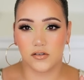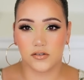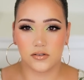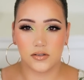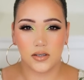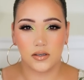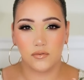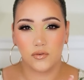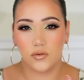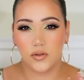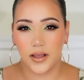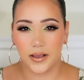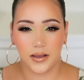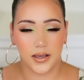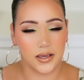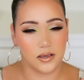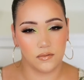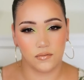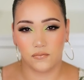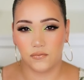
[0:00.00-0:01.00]
just to give you
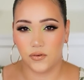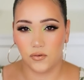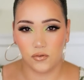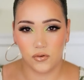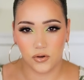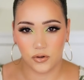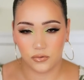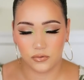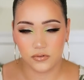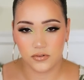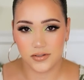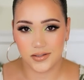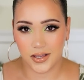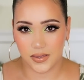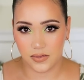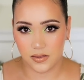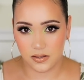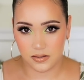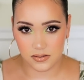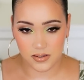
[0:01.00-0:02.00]
like a few notes
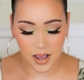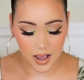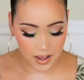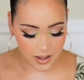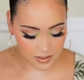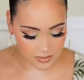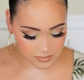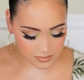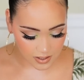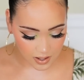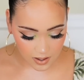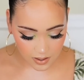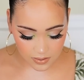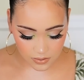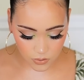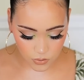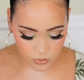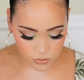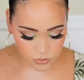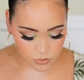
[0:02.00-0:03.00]
that this has,
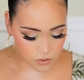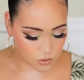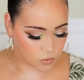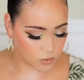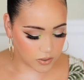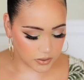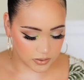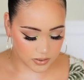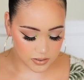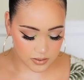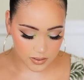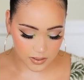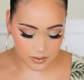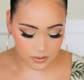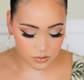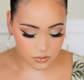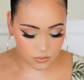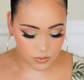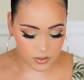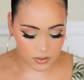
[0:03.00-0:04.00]
there's coconut
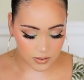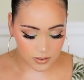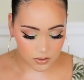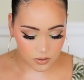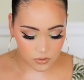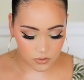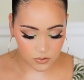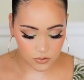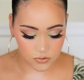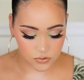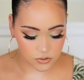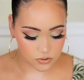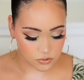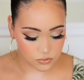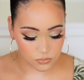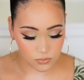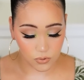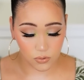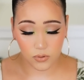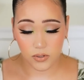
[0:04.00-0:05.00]
nectar in here, there's
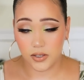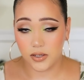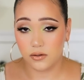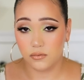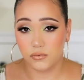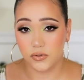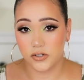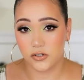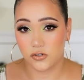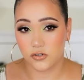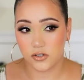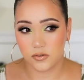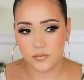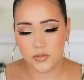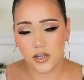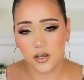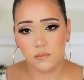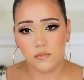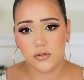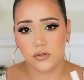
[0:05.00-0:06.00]
neroli, which
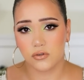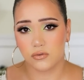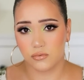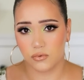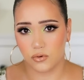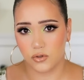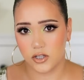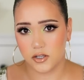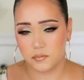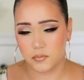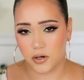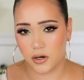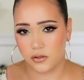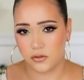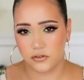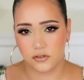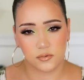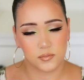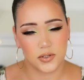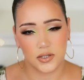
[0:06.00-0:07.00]
sometimes neroli
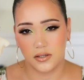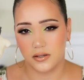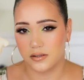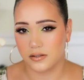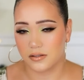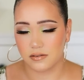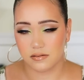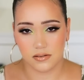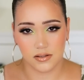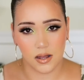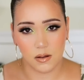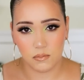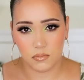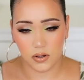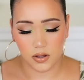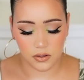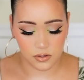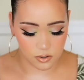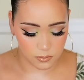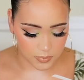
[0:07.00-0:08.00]
bothers me. It does not
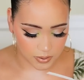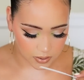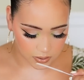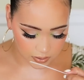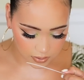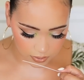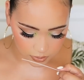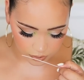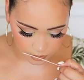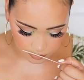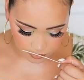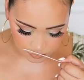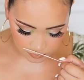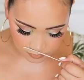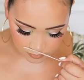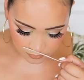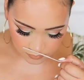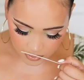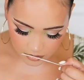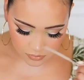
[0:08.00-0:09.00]
bother me in here.
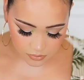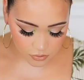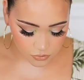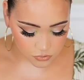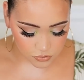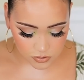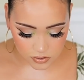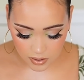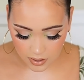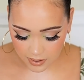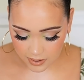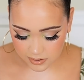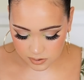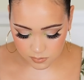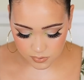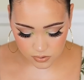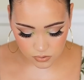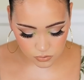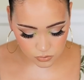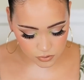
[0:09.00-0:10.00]
There's
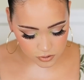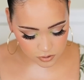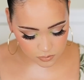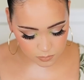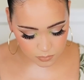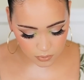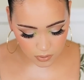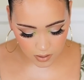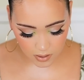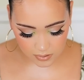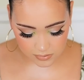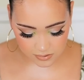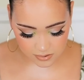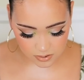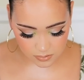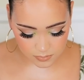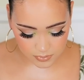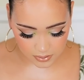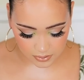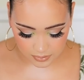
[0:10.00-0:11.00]
jasmine, orange
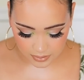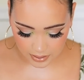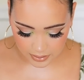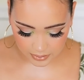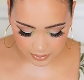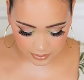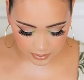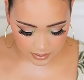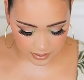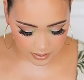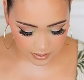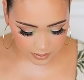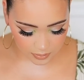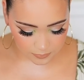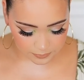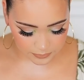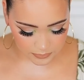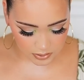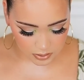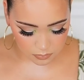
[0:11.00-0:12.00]
blossom, ylang
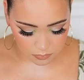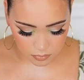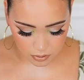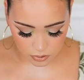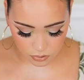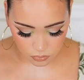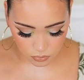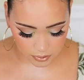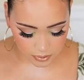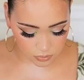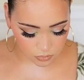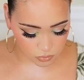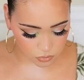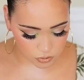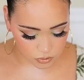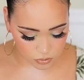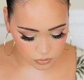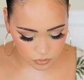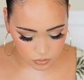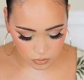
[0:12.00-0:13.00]
ylang, monoi
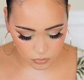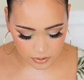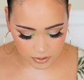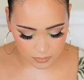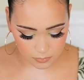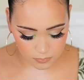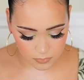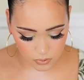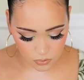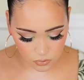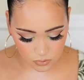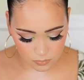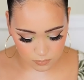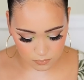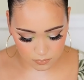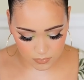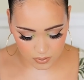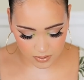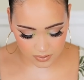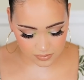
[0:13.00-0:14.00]
oil, coconut milk,
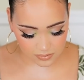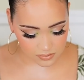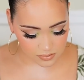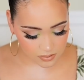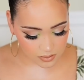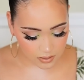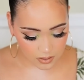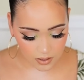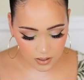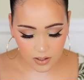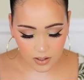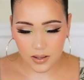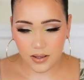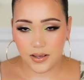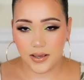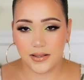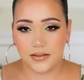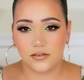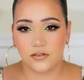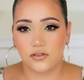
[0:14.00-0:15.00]
musk.
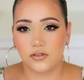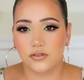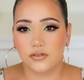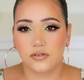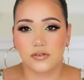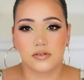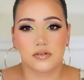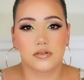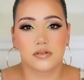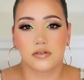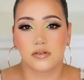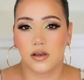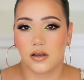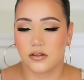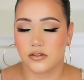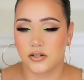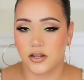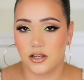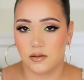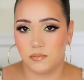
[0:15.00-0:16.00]
It's just
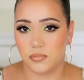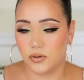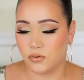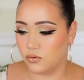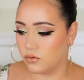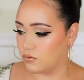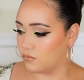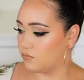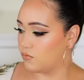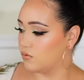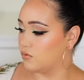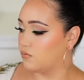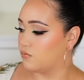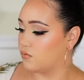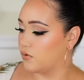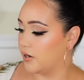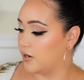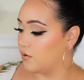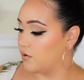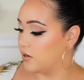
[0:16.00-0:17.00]
such a beautiful
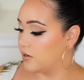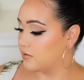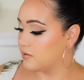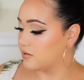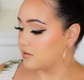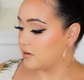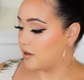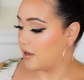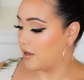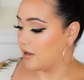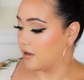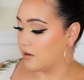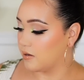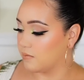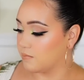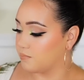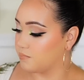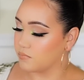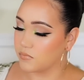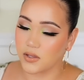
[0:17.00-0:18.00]
fragrance
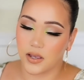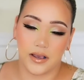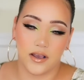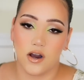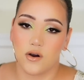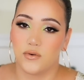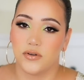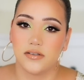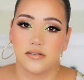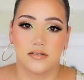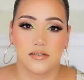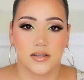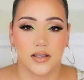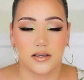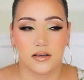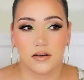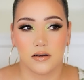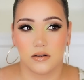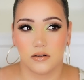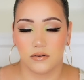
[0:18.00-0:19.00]
and I always
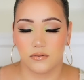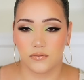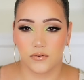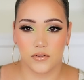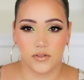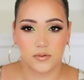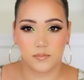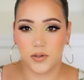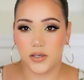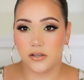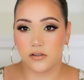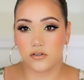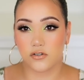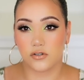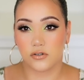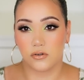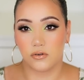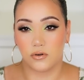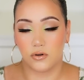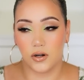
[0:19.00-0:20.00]
think of the
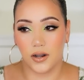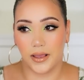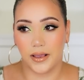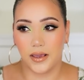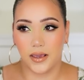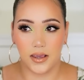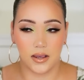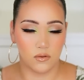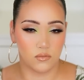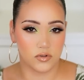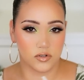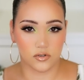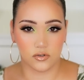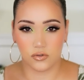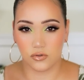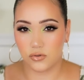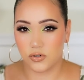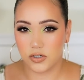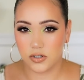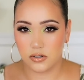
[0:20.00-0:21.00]
beach or like a
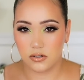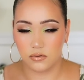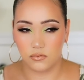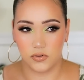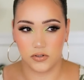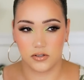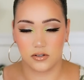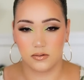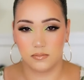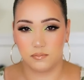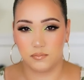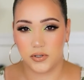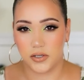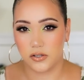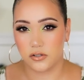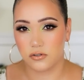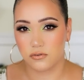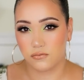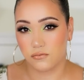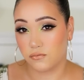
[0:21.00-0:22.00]
resort with a
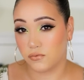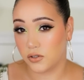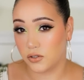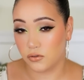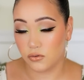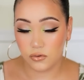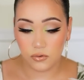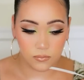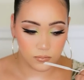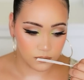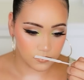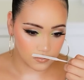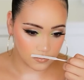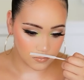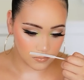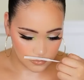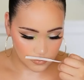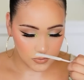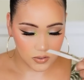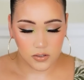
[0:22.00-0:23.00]
beach view
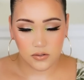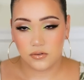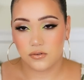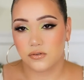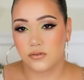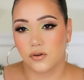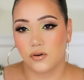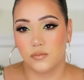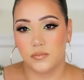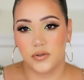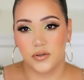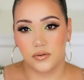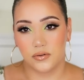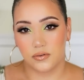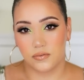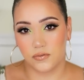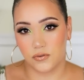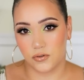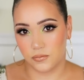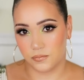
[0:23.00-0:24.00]
so
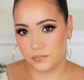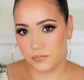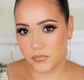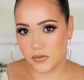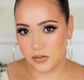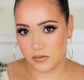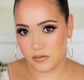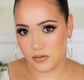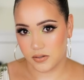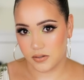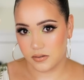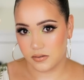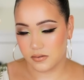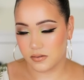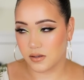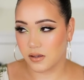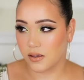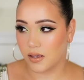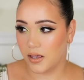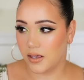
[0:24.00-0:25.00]
beautiful this is
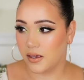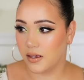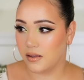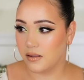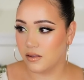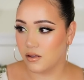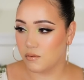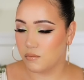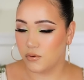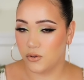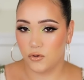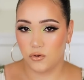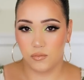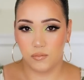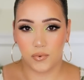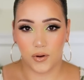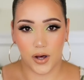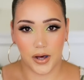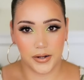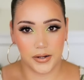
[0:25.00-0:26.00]
kkw
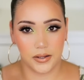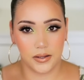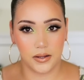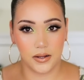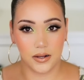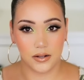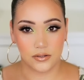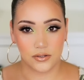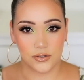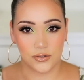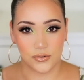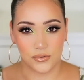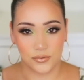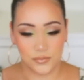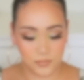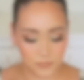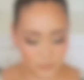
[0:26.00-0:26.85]
body 2